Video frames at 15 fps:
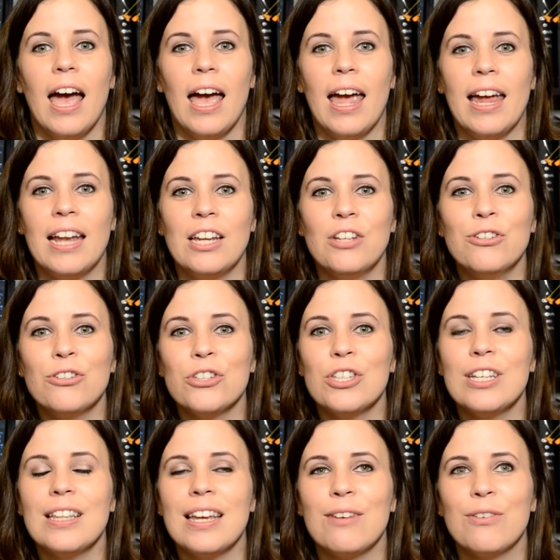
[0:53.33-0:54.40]
And
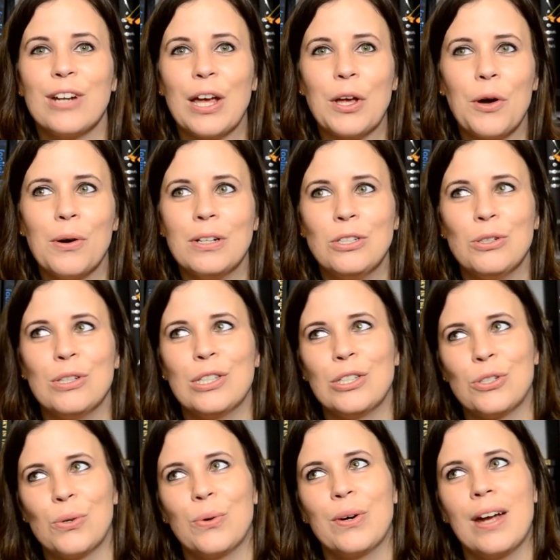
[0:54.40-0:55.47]
usually, like, when I go into a
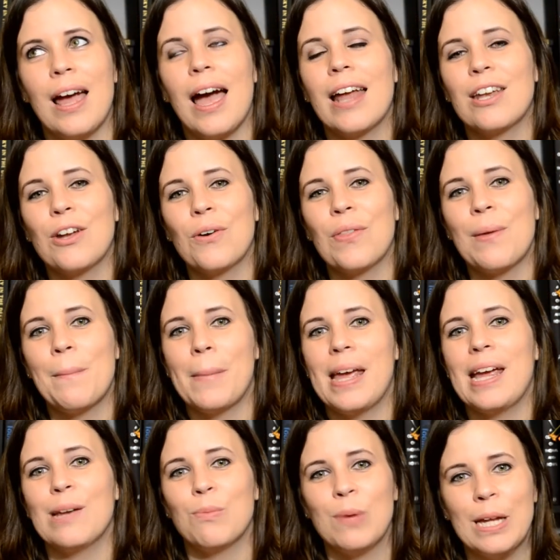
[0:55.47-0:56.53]
story, I know the
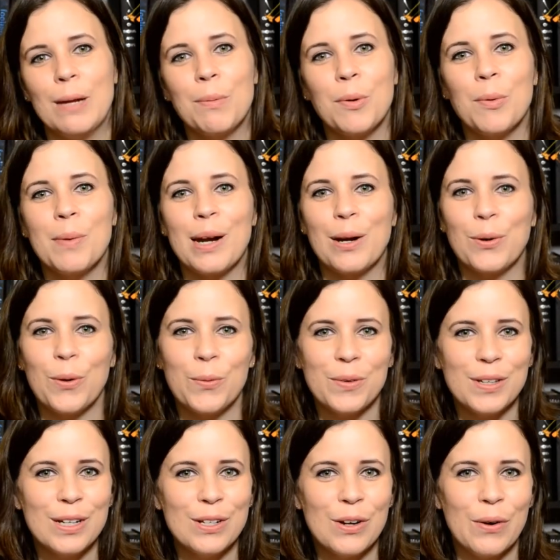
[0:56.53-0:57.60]
main people, but I don't
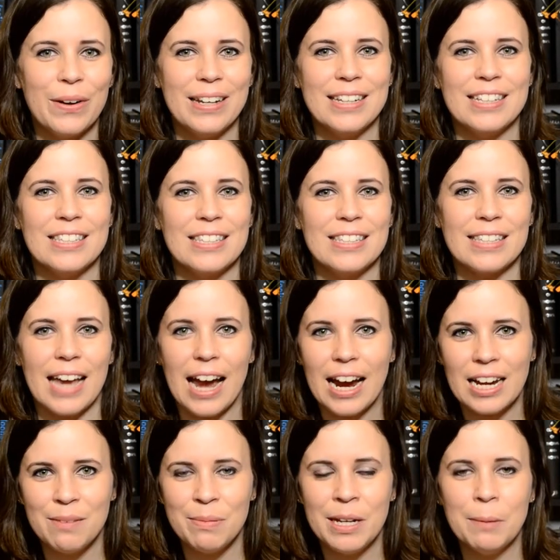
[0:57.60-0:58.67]
really know any
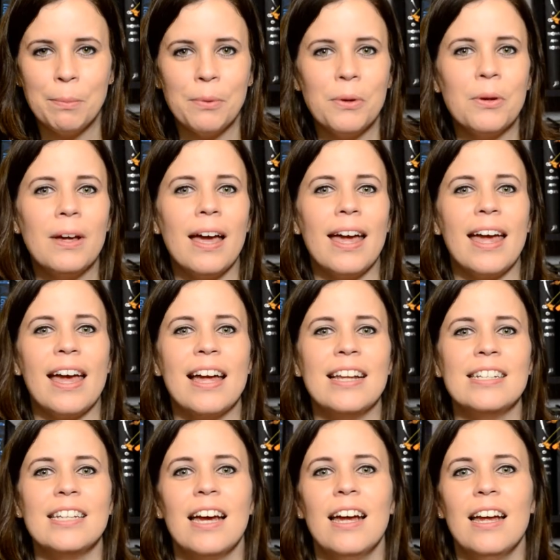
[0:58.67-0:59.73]
side people,
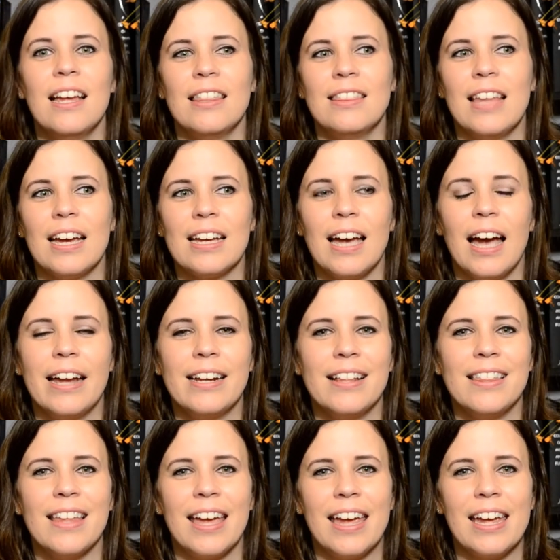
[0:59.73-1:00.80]
and that kind
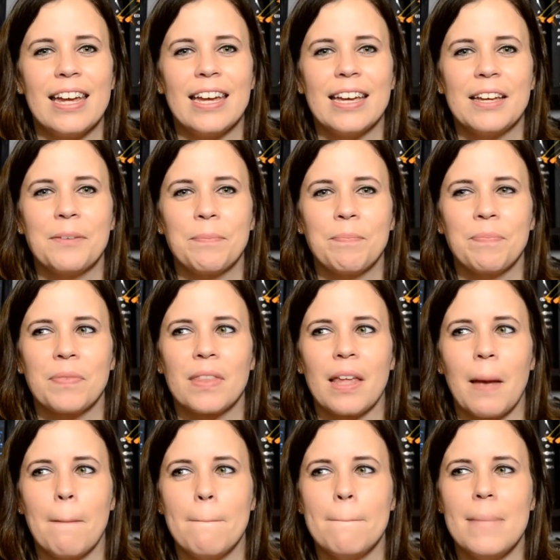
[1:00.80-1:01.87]
of, like,
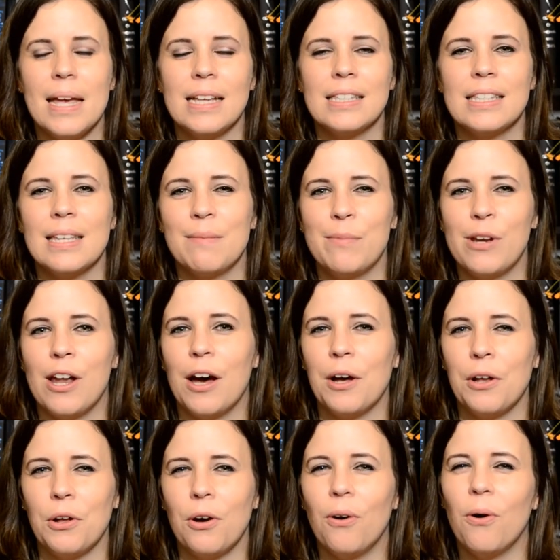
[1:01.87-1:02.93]
makes them
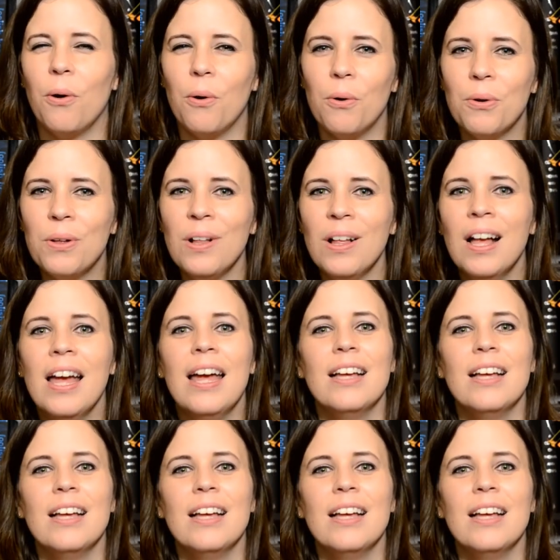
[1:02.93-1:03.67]
not whole.